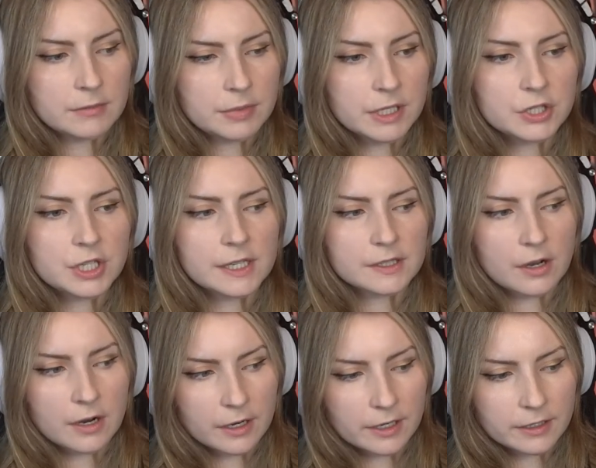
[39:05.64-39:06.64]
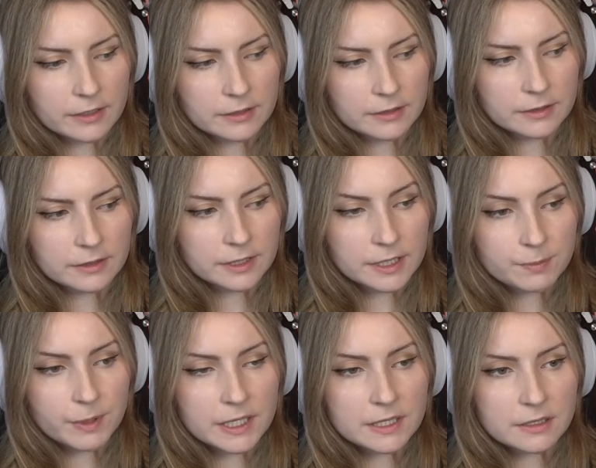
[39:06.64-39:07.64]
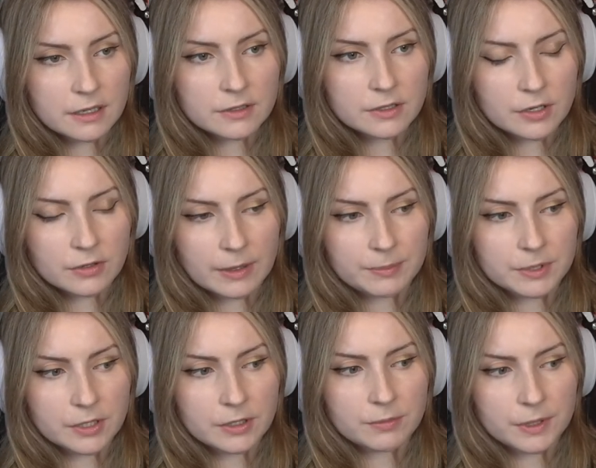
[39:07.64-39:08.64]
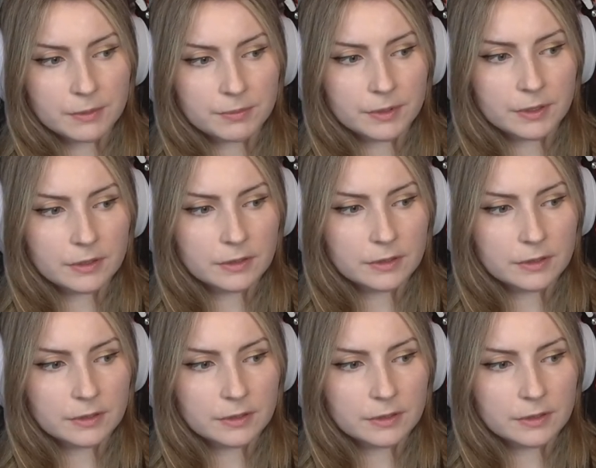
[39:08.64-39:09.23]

Because she has a heart. This place does corrupt good people.